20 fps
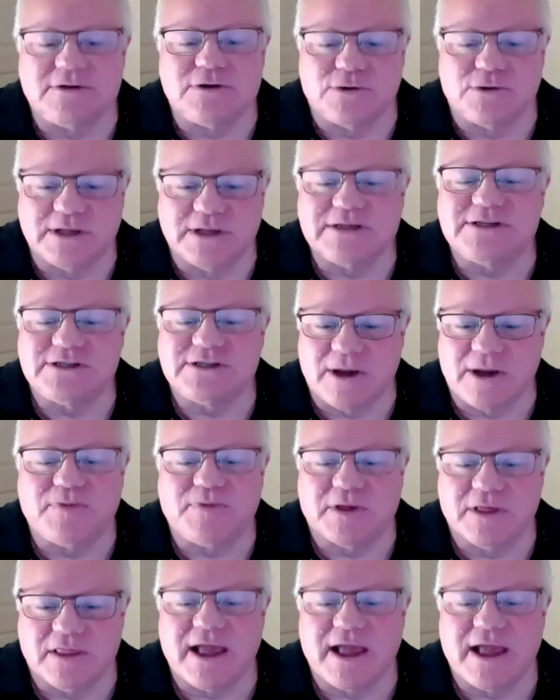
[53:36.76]
doing
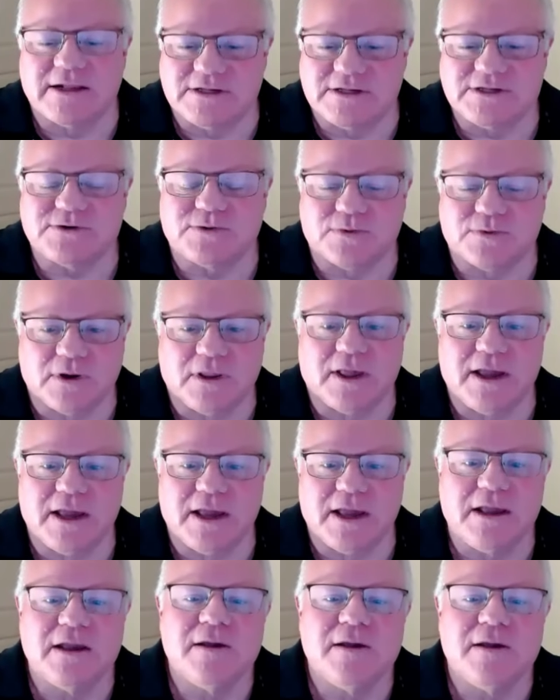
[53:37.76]
something that's
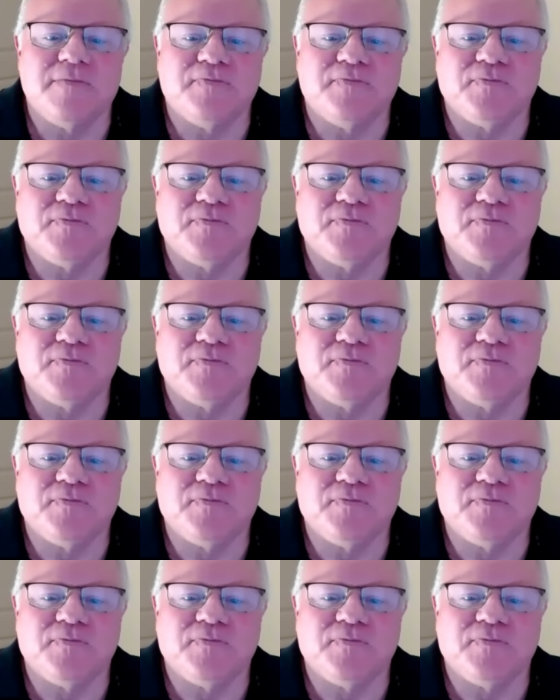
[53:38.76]
really